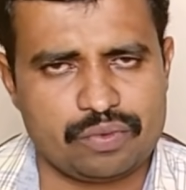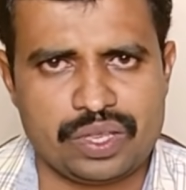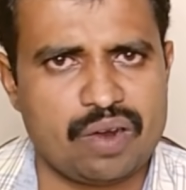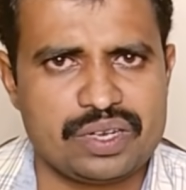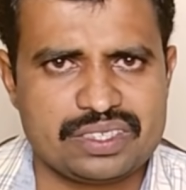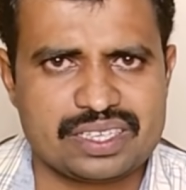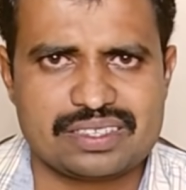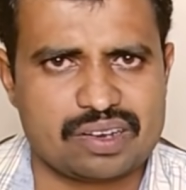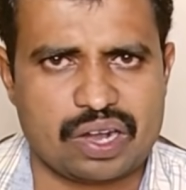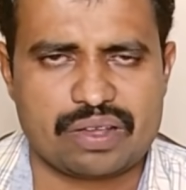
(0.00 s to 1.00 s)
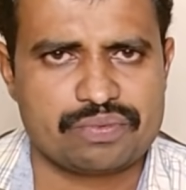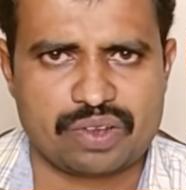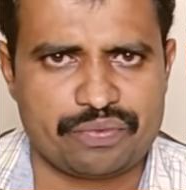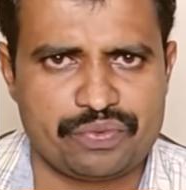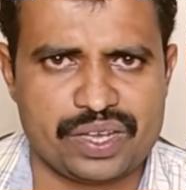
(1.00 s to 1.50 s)
we have discussed a lot of
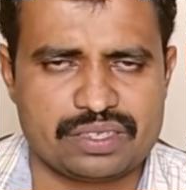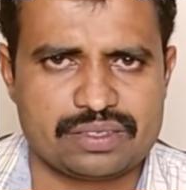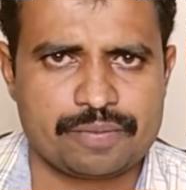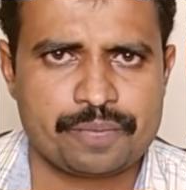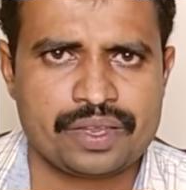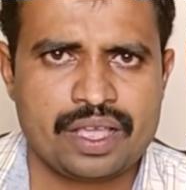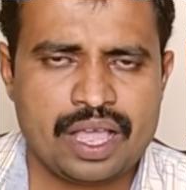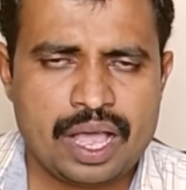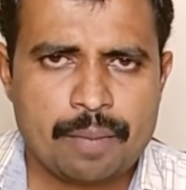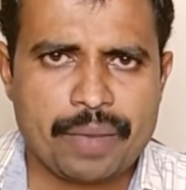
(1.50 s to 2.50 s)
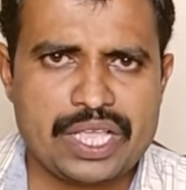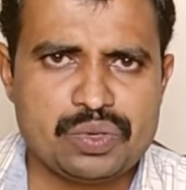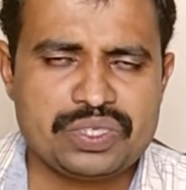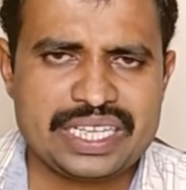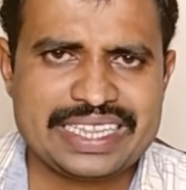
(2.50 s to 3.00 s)
softwares. By
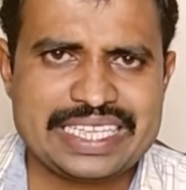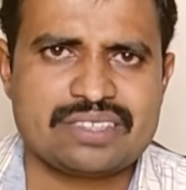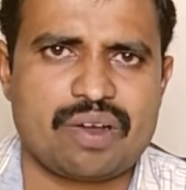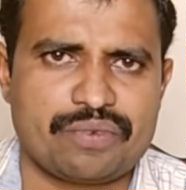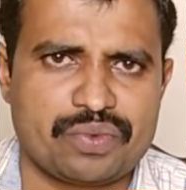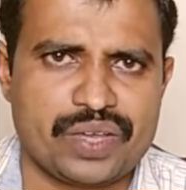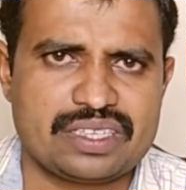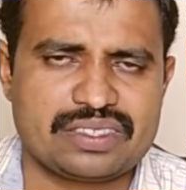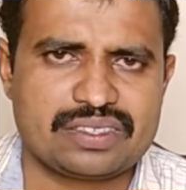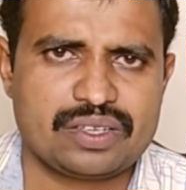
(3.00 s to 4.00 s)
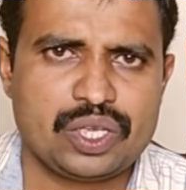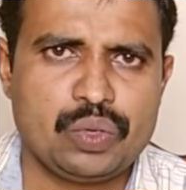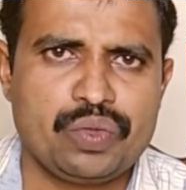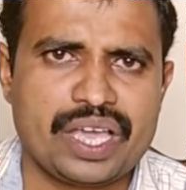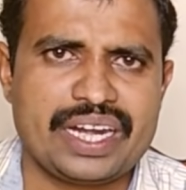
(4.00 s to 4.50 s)
using these softwares,
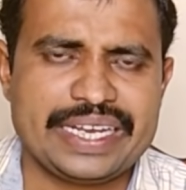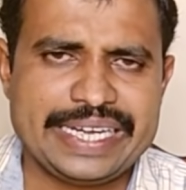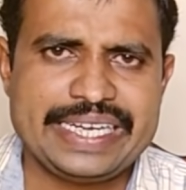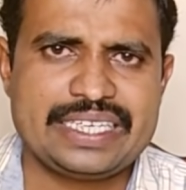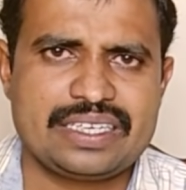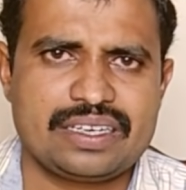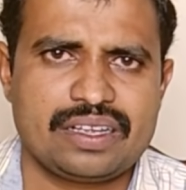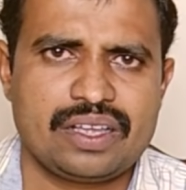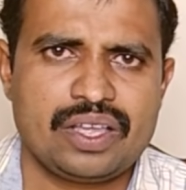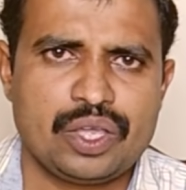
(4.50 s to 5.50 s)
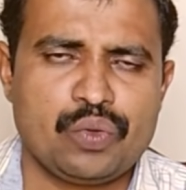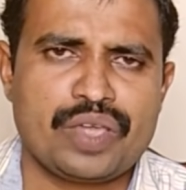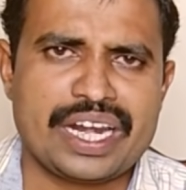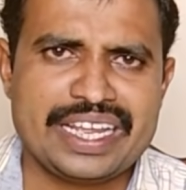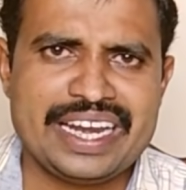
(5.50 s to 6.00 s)
you can edit, you
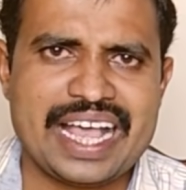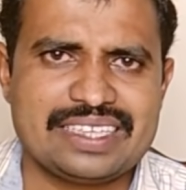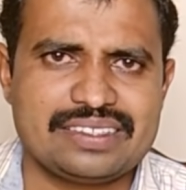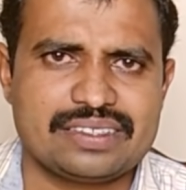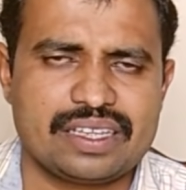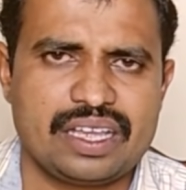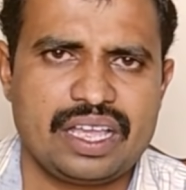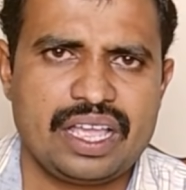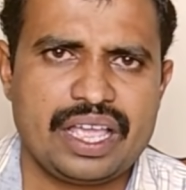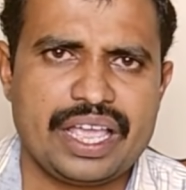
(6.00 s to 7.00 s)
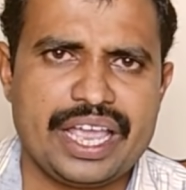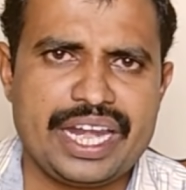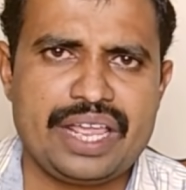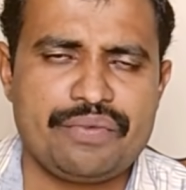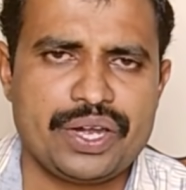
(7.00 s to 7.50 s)
can enhance
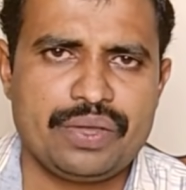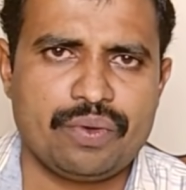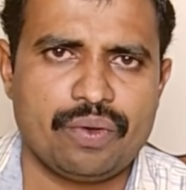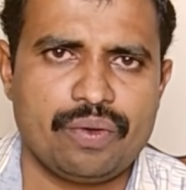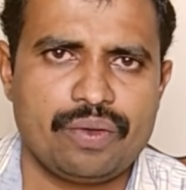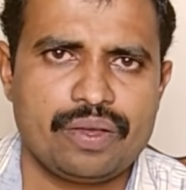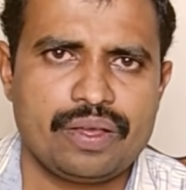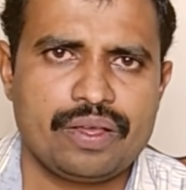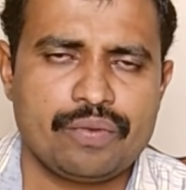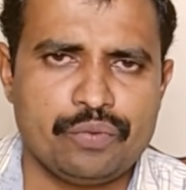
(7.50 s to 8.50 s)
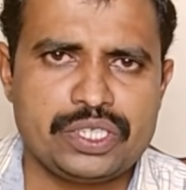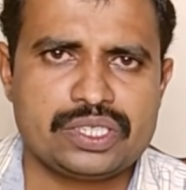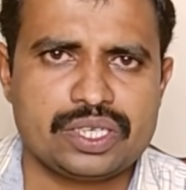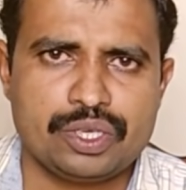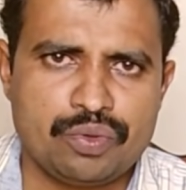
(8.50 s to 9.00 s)
any video
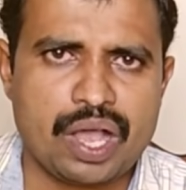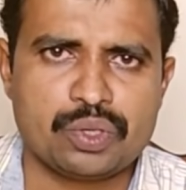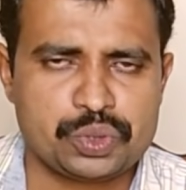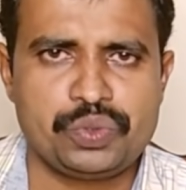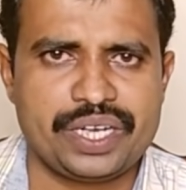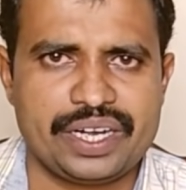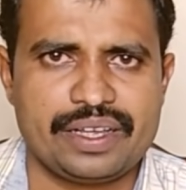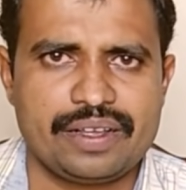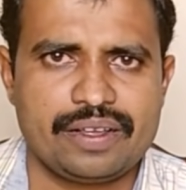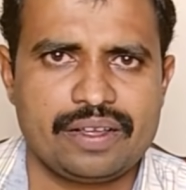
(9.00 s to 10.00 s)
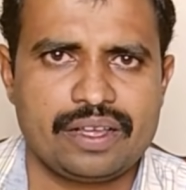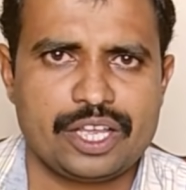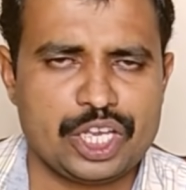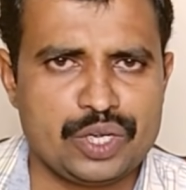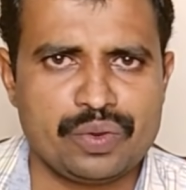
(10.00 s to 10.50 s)
which you have shooted
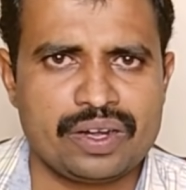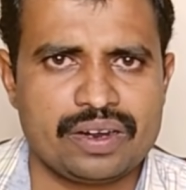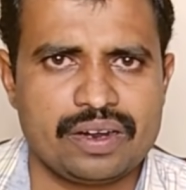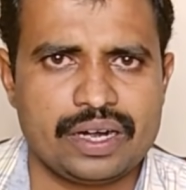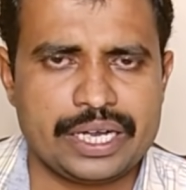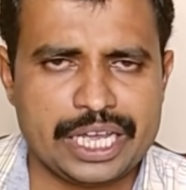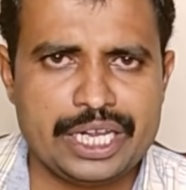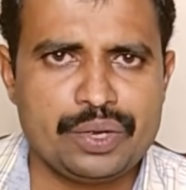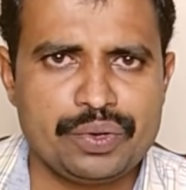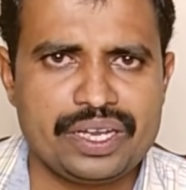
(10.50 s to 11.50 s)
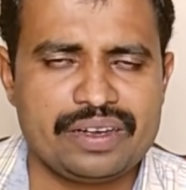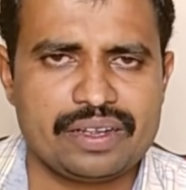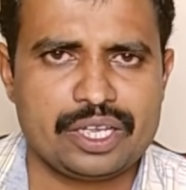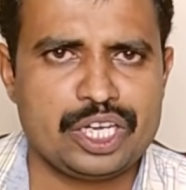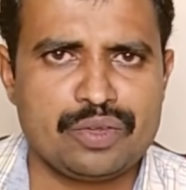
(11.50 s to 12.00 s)
in your daily
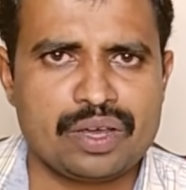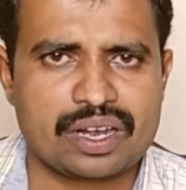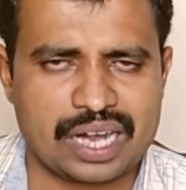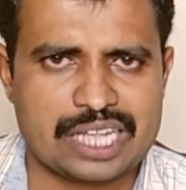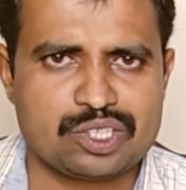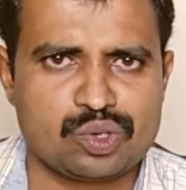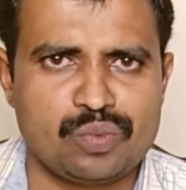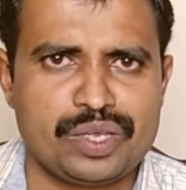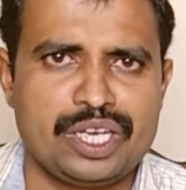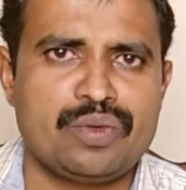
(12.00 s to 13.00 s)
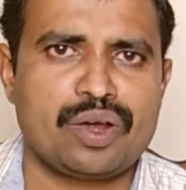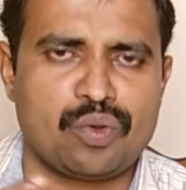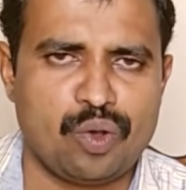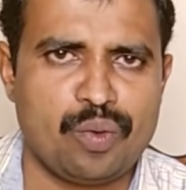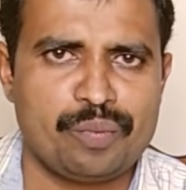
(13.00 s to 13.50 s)
routine, in your classroom, in your
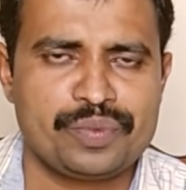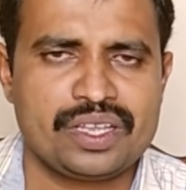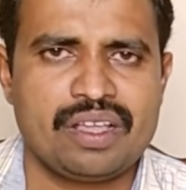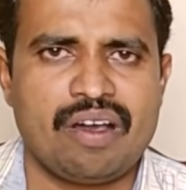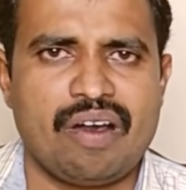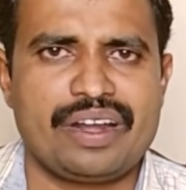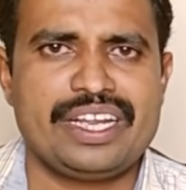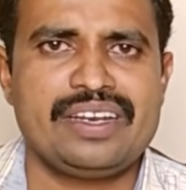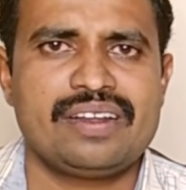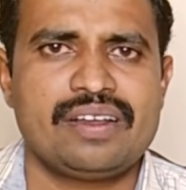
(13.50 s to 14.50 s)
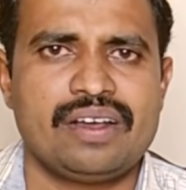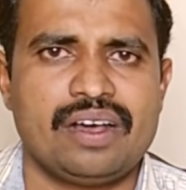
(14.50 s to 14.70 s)
home, or in